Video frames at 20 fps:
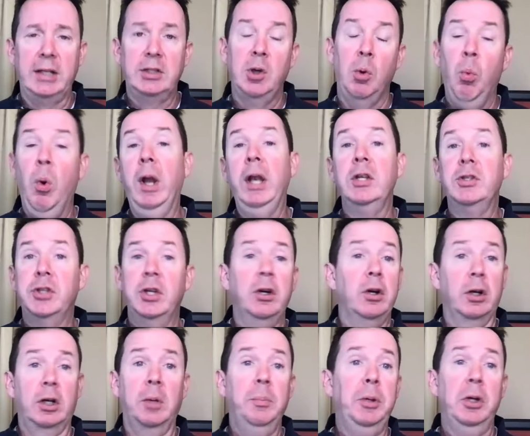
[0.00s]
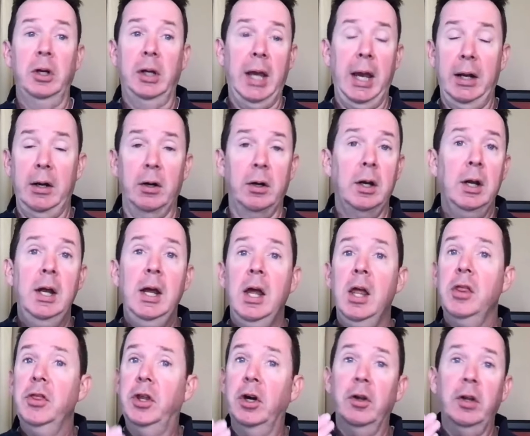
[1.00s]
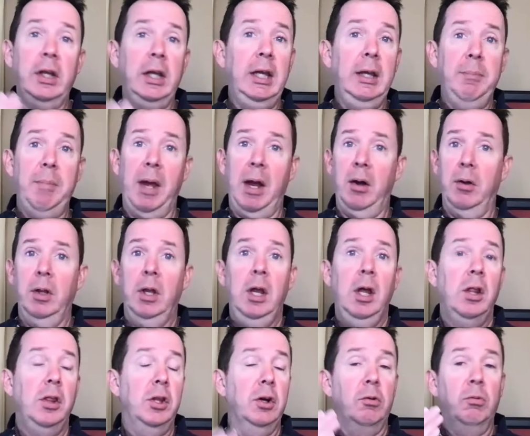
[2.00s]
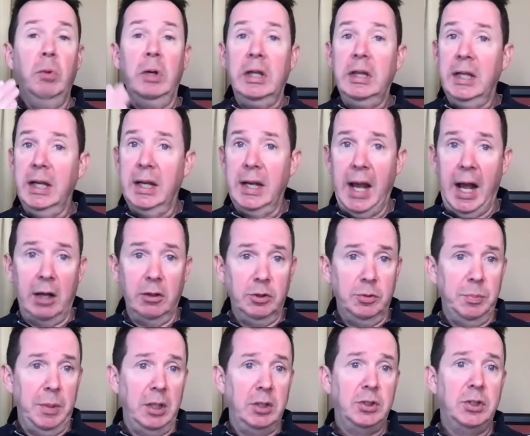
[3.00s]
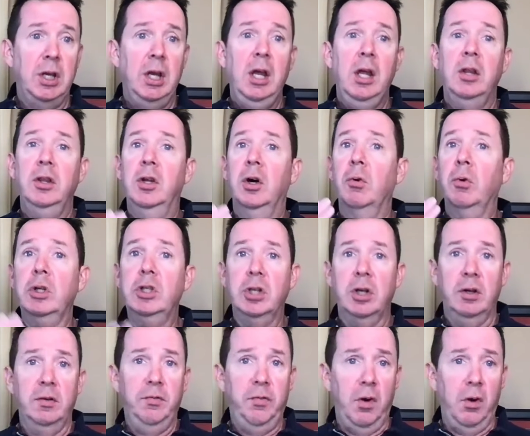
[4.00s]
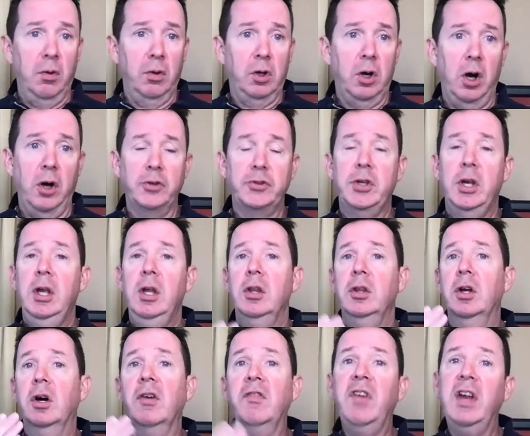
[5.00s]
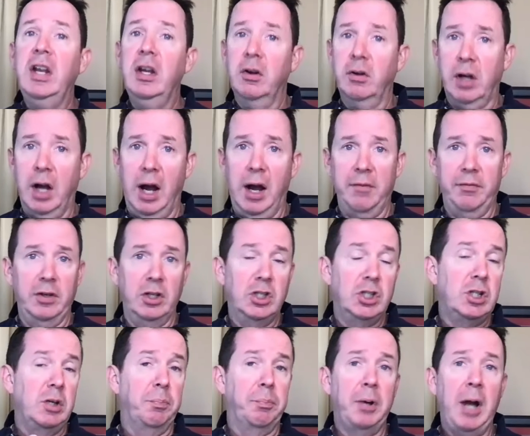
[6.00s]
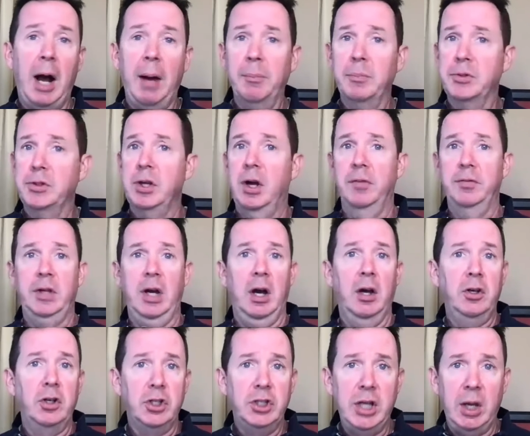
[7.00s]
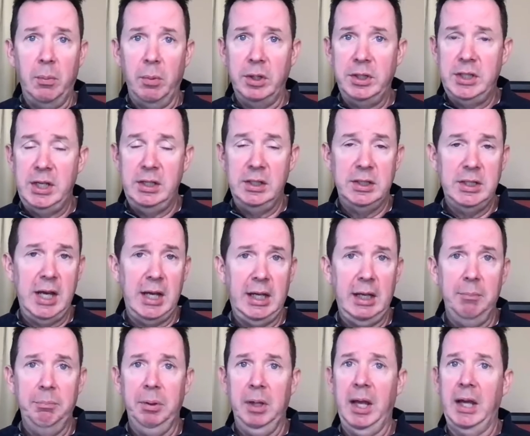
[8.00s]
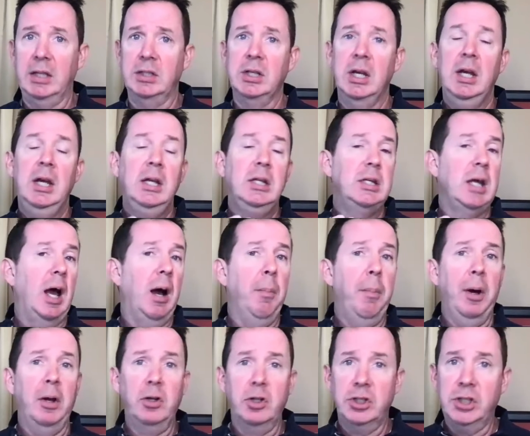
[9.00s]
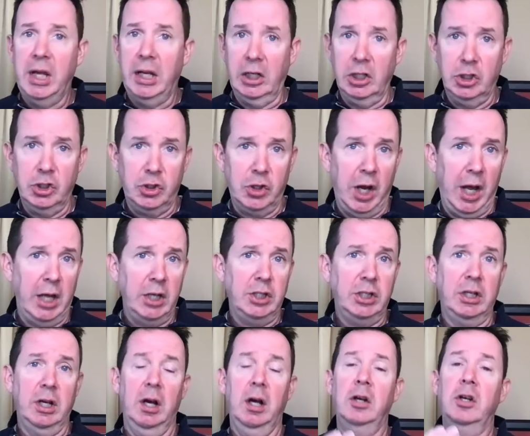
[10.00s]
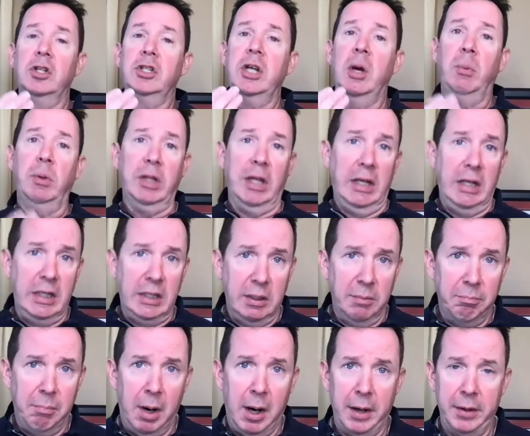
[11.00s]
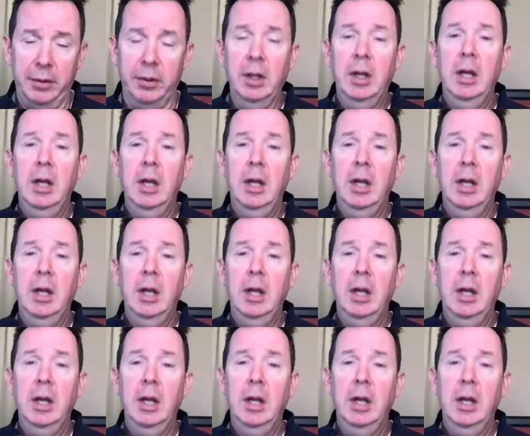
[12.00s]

So one is they're a communicator. They'll email, they'll read the announcements, they'll return phone calls, they'll video conference to problem solve, to understand what is taking place, to help understand a strategy, to understand what they need to model.